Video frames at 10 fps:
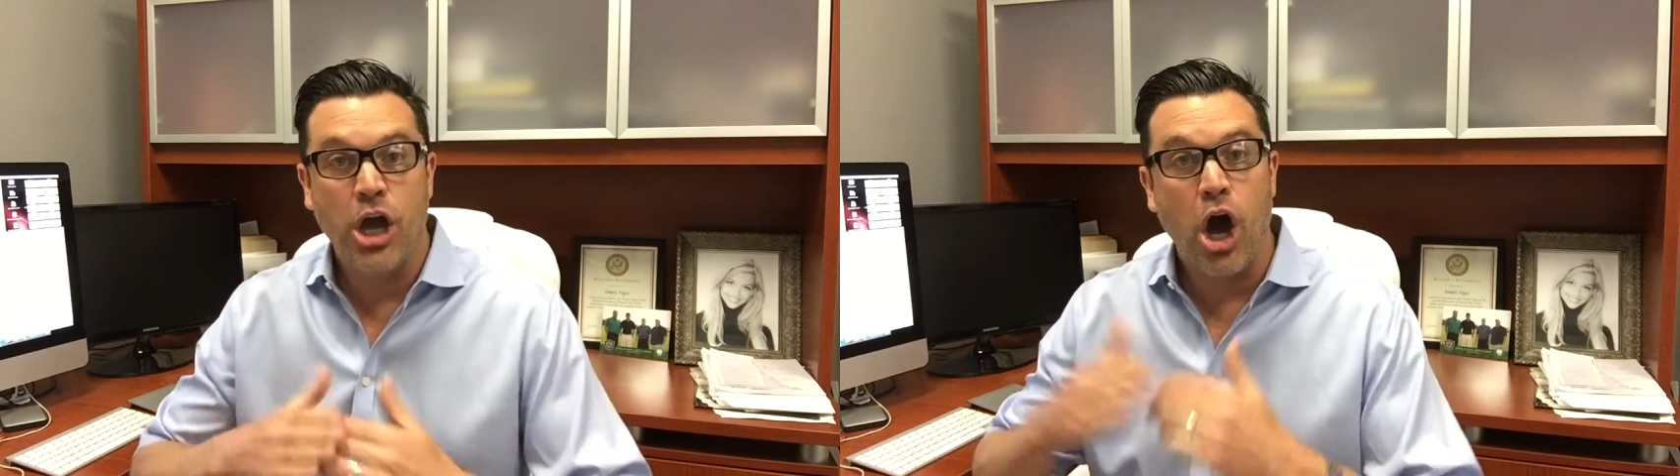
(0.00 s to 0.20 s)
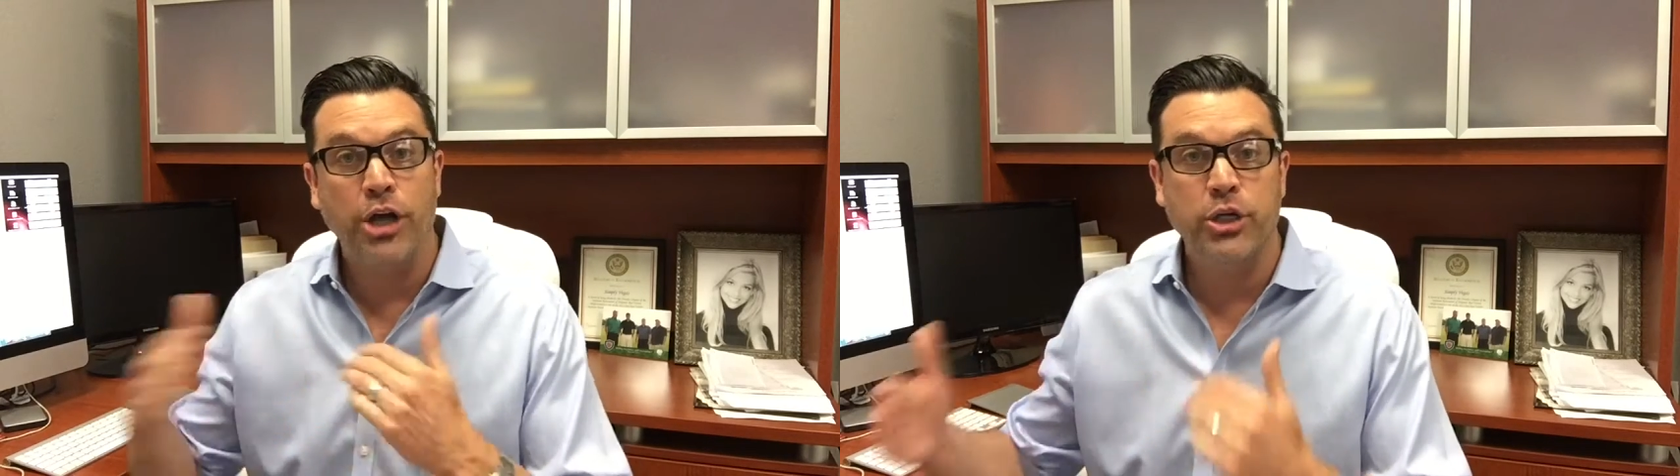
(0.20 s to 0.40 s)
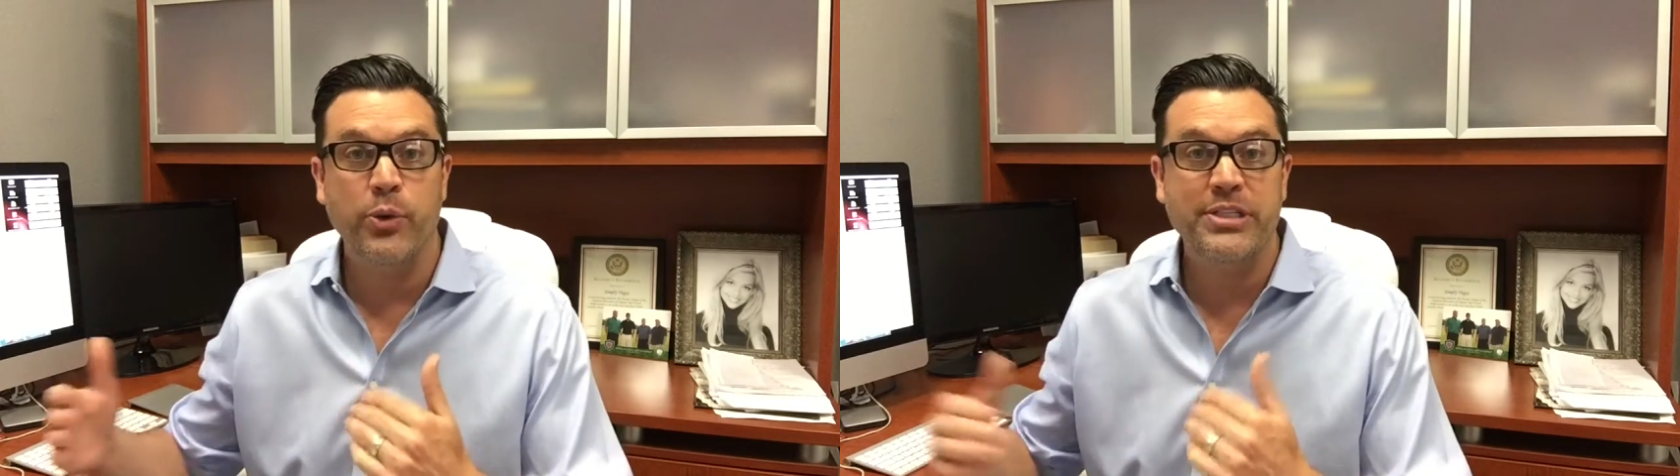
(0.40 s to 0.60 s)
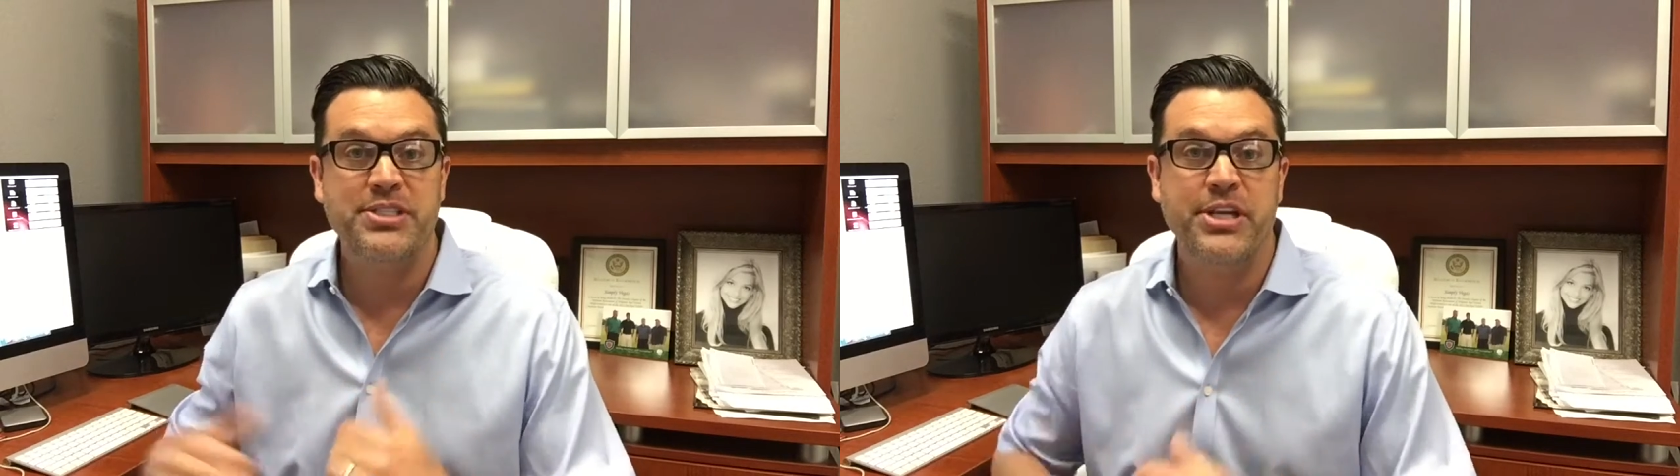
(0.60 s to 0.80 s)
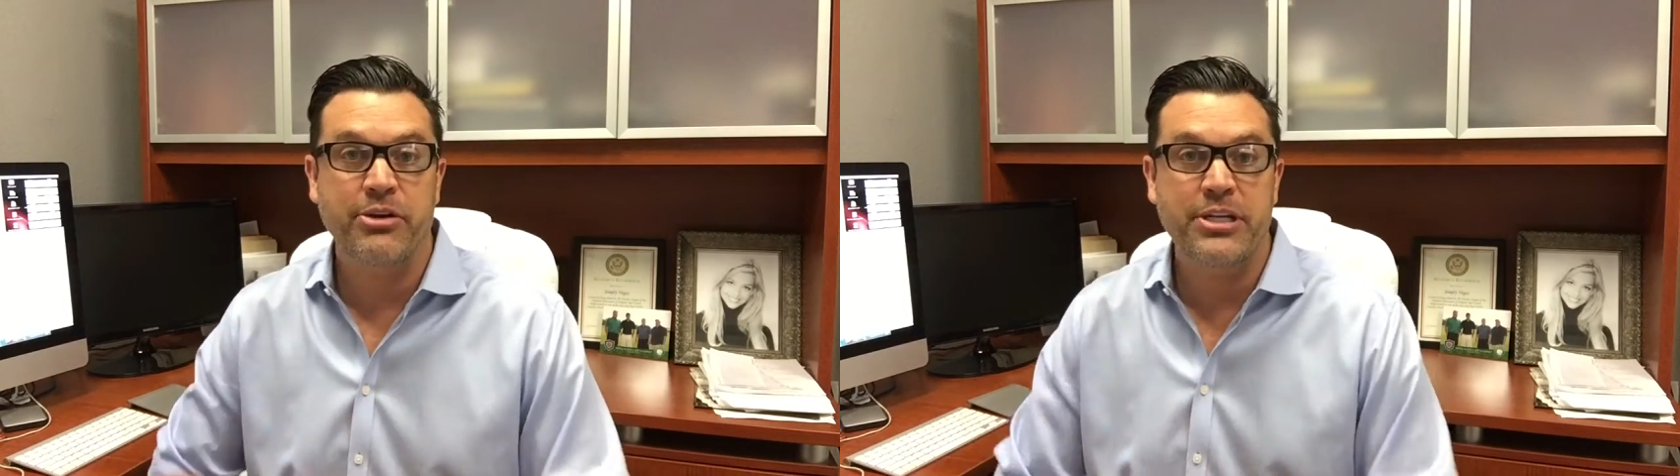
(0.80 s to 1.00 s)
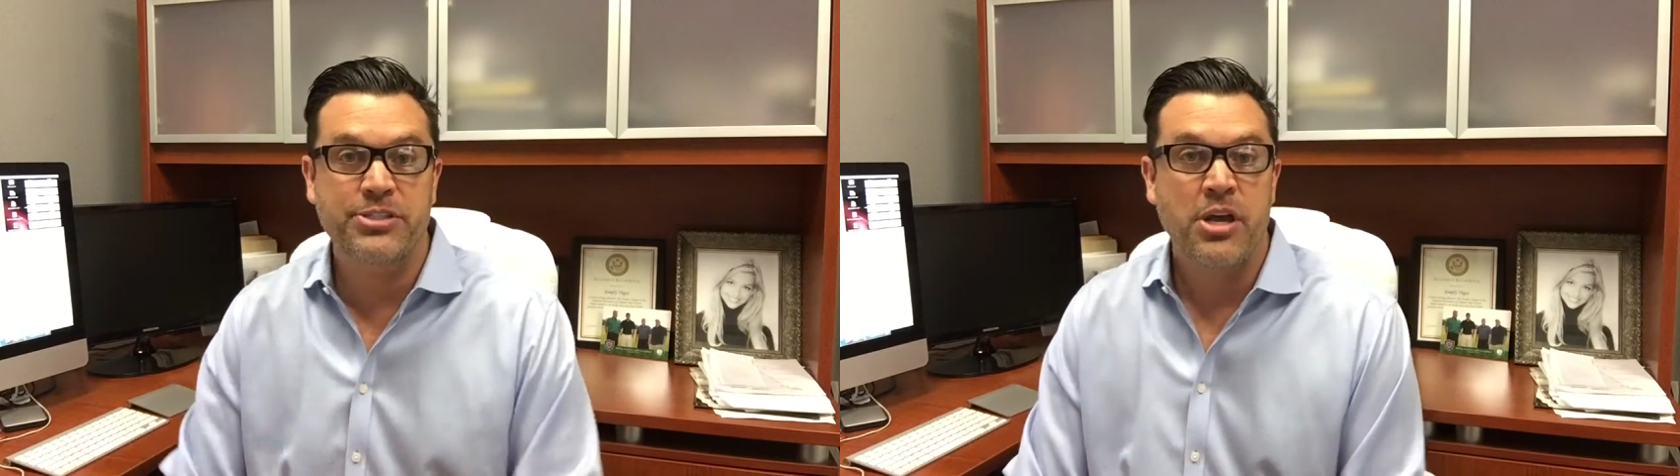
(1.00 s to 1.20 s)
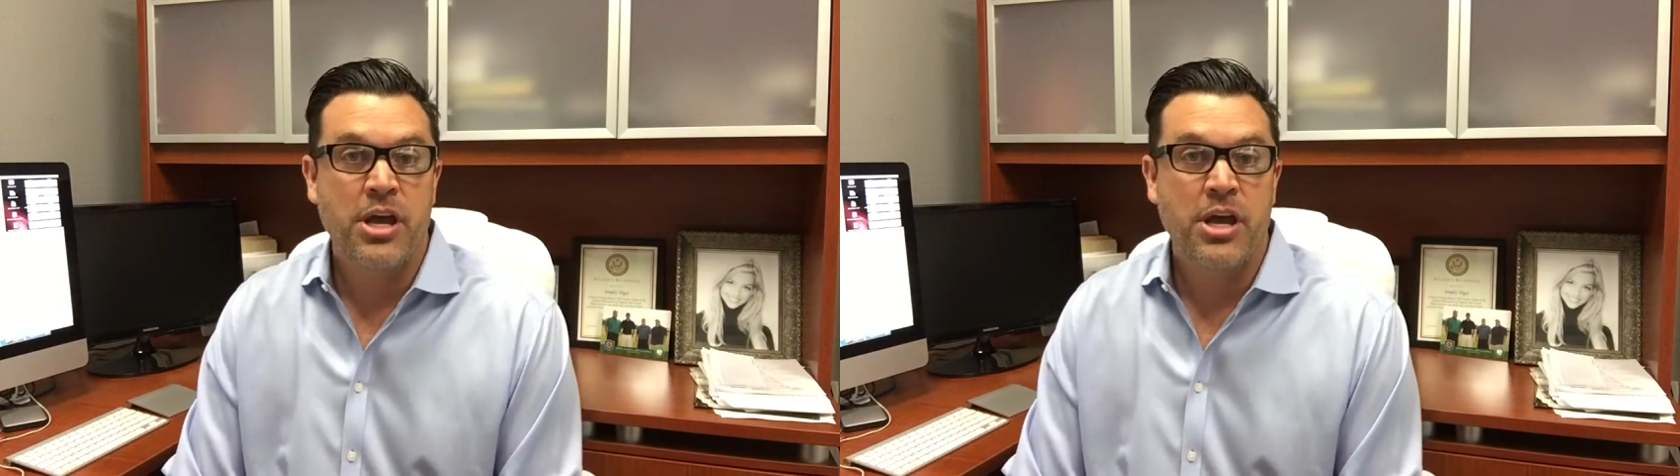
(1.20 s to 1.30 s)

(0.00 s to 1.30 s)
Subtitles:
ongoing series